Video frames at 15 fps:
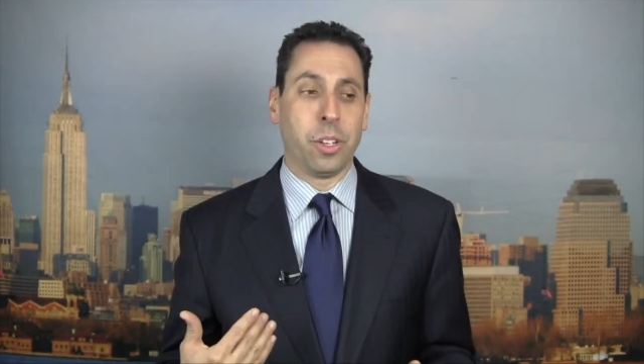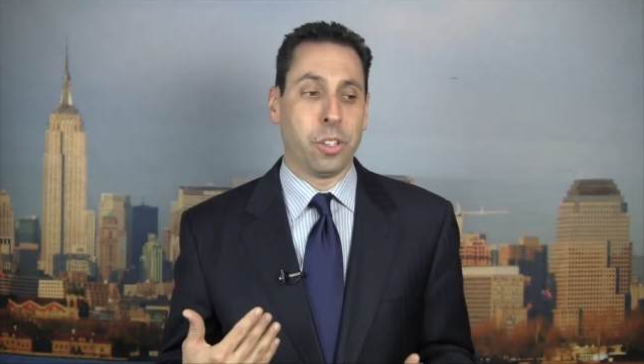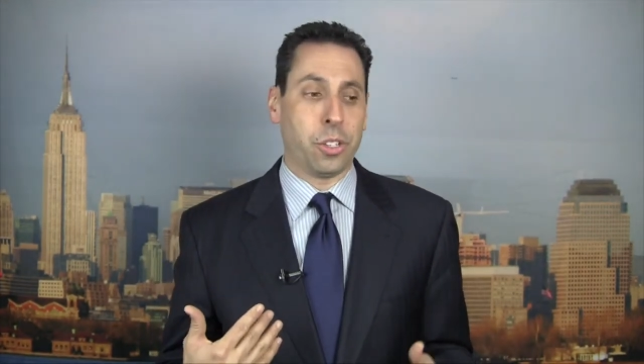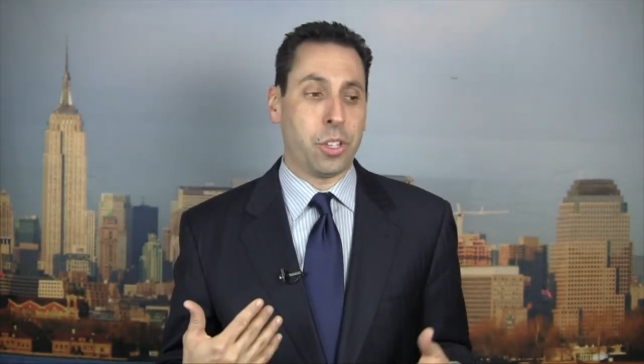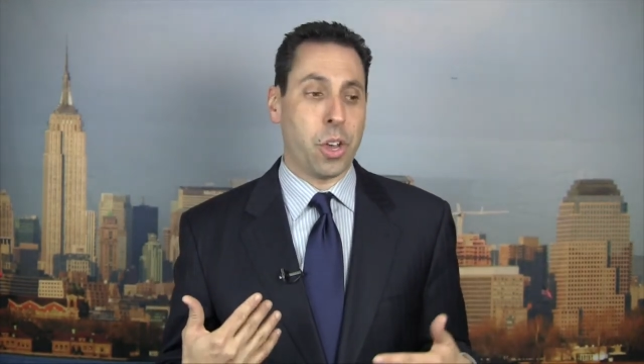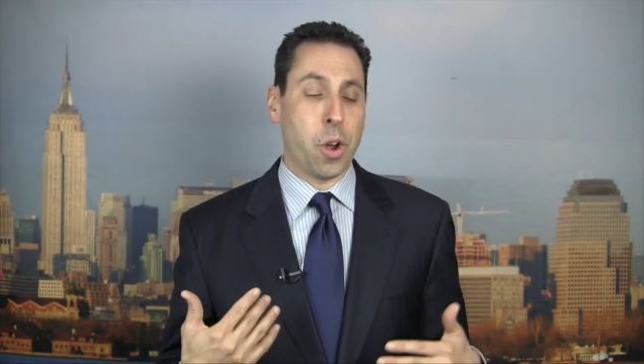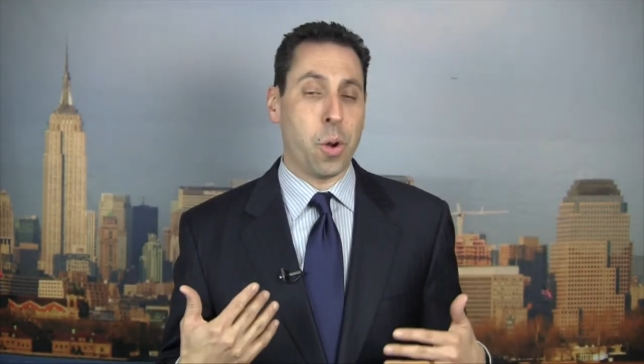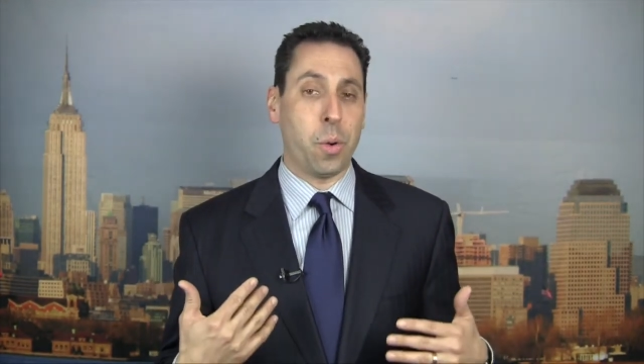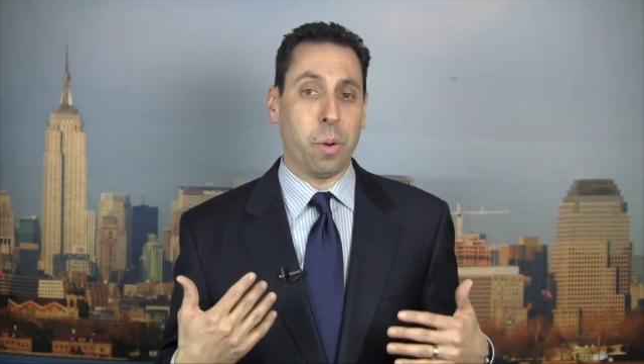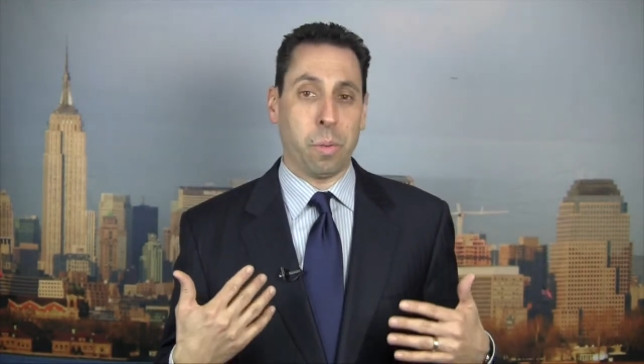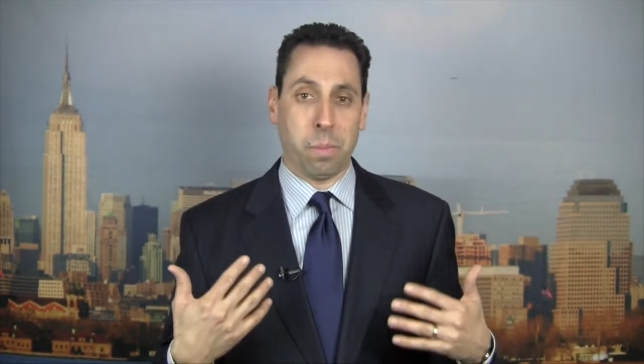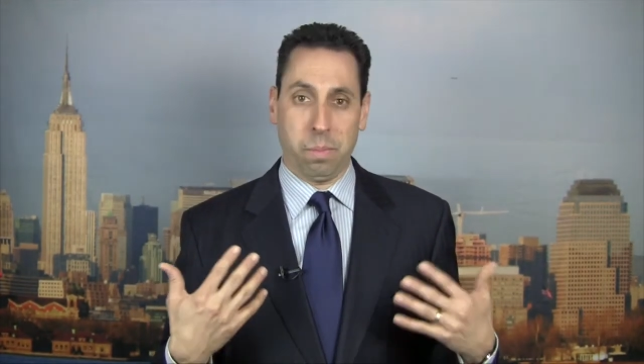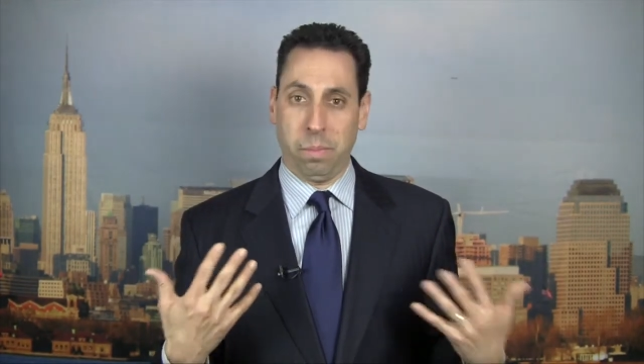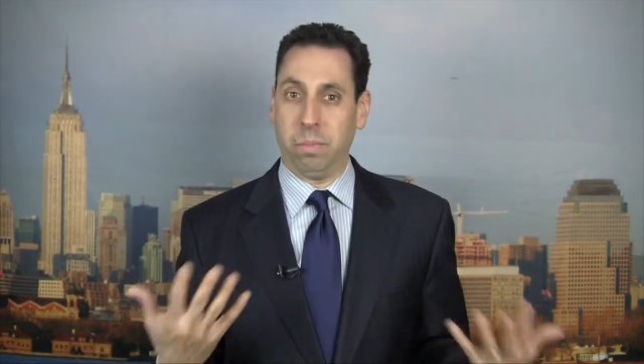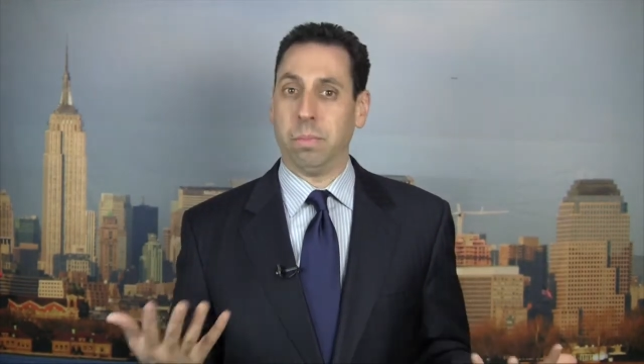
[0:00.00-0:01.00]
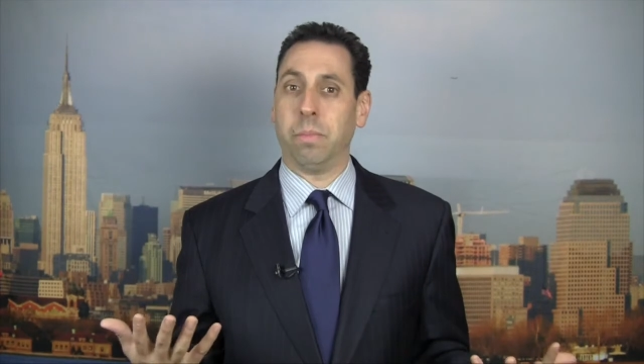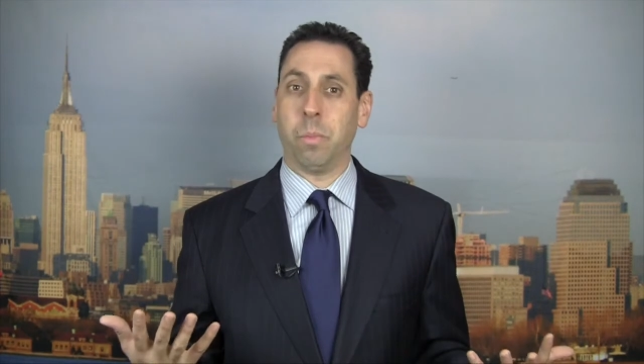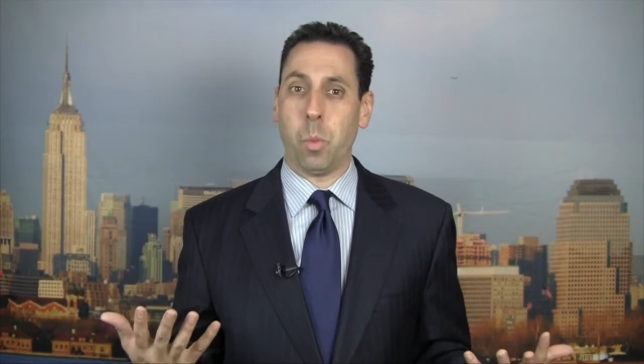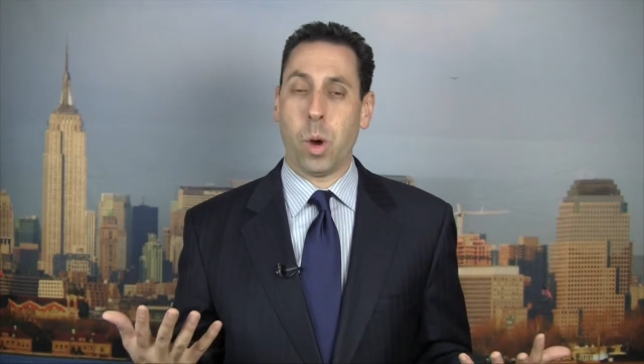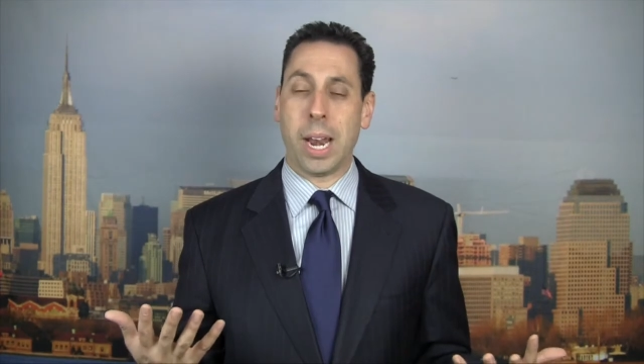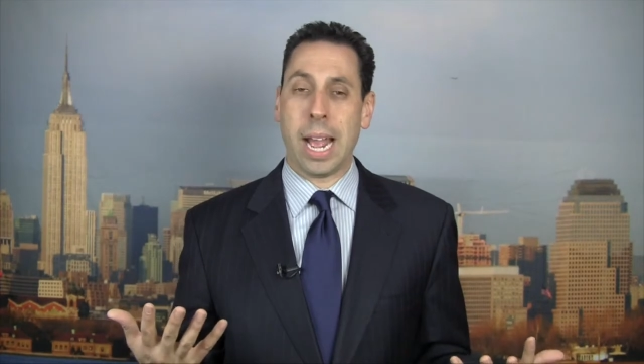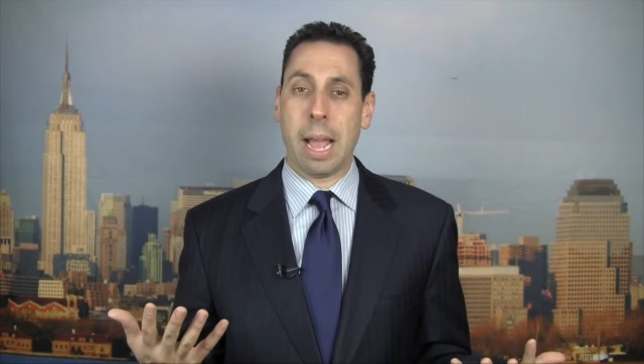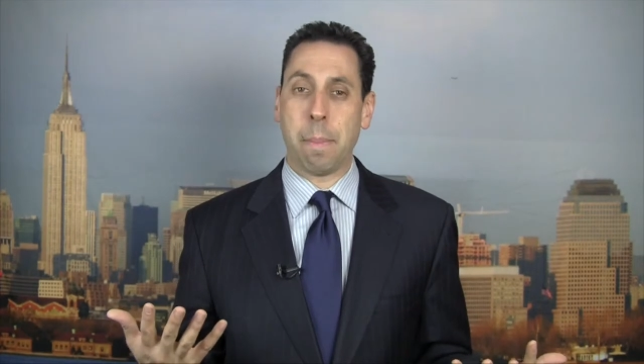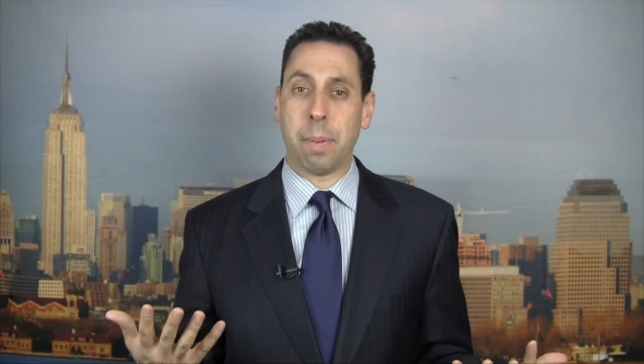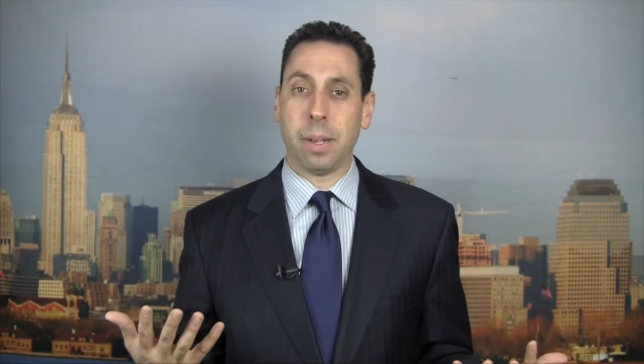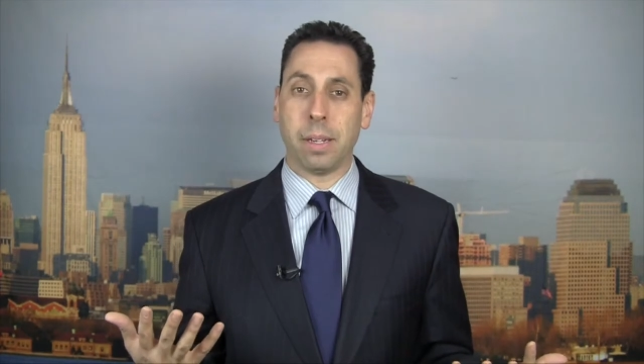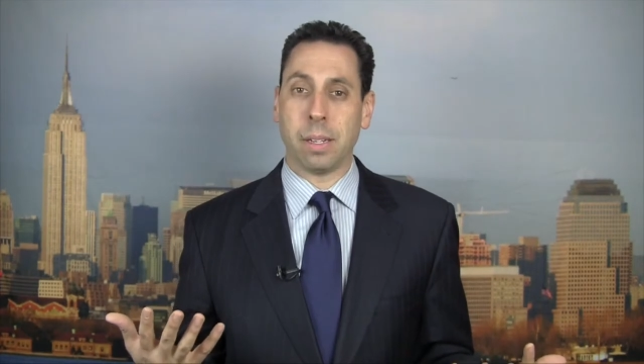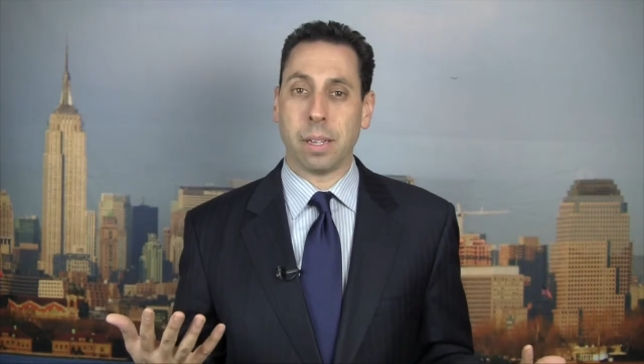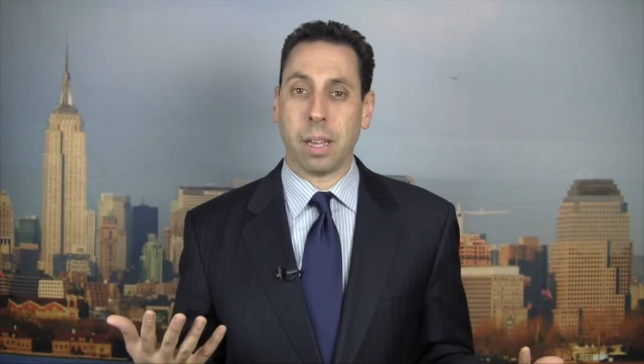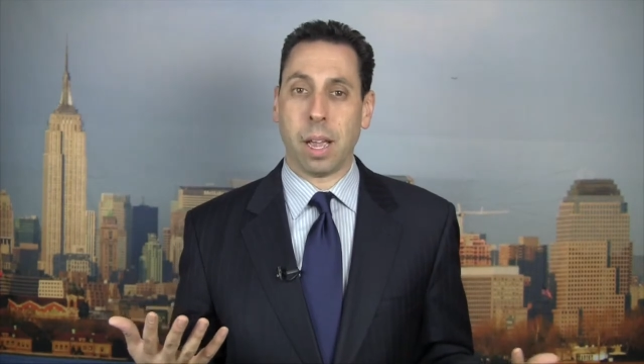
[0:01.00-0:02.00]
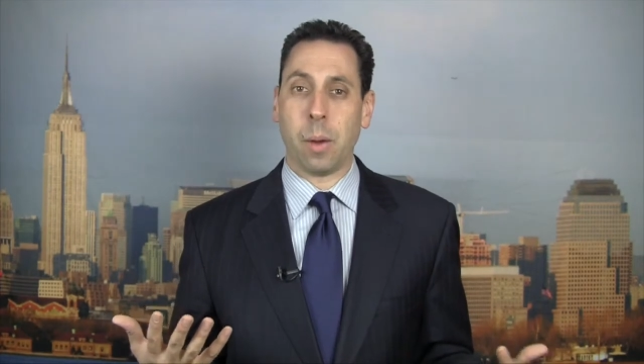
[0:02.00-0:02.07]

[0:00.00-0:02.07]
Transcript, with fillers: So what happened?